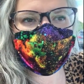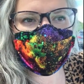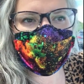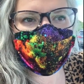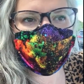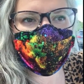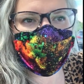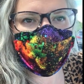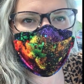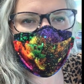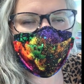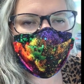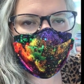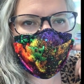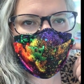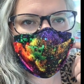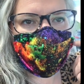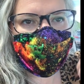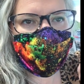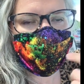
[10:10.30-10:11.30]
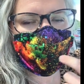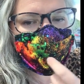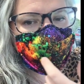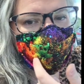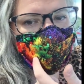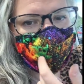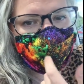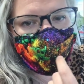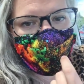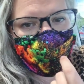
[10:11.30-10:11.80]
I've been wearing a mask
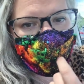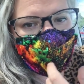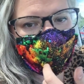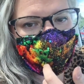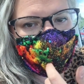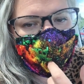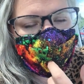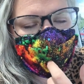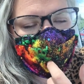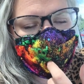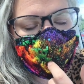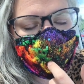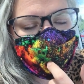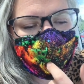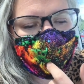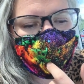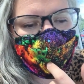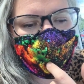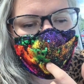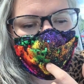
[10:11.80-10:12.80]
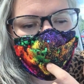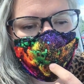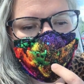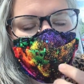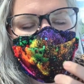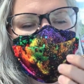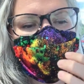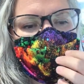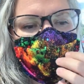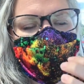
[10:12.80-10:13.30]
without this,
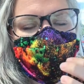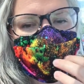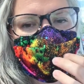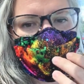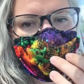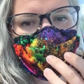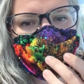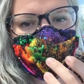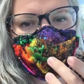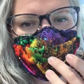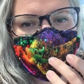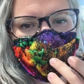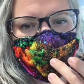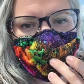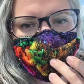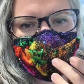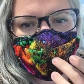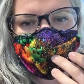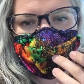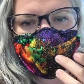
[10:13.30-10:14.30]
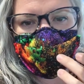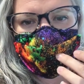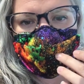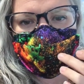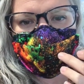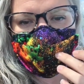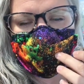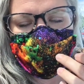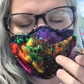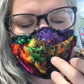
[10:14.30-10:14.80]
I've noticed that I do get a lot of
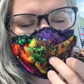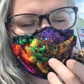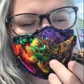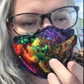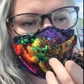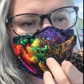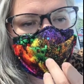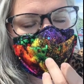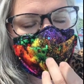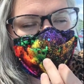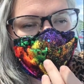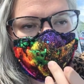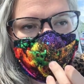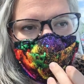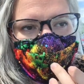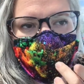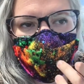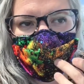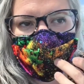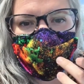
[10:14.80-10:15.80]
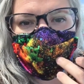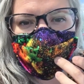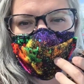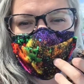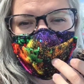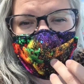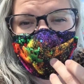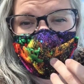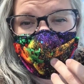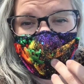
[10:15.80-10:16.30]
condensation and moisture like right around
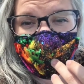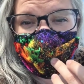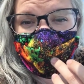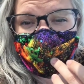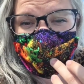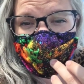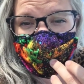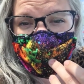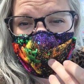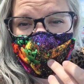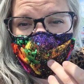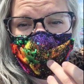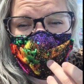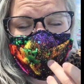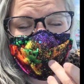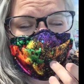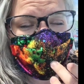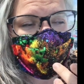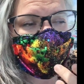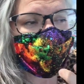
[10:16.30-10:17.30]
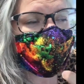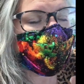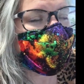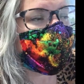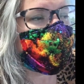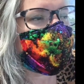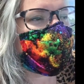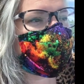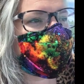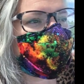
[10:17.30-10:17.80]
my mouth and my nose,
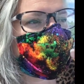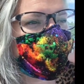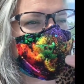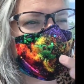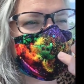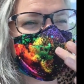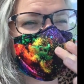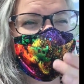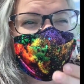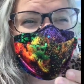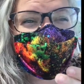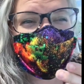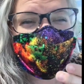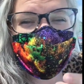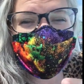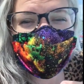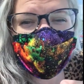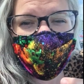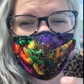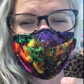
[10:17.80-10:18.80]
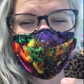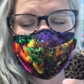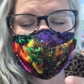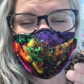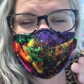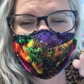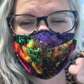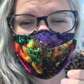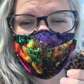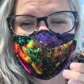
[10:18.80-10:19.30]
and it just stays on the fabric
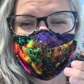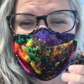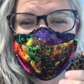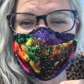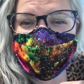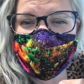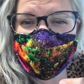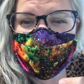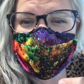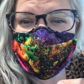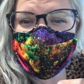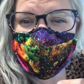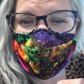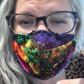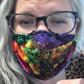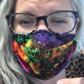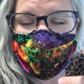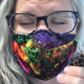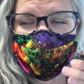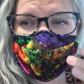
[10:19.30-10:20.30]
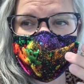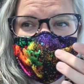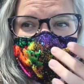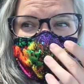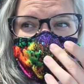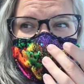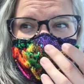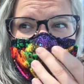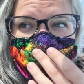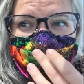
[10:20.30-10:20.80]
and it kind of stays wet and it
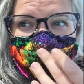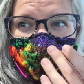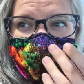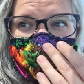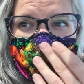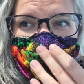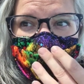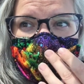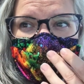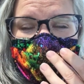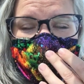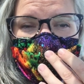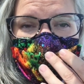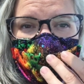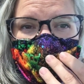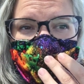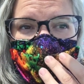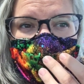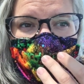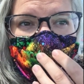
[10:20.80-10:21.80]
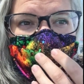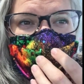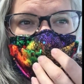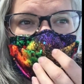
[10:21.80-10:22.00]
stays like, you know, on my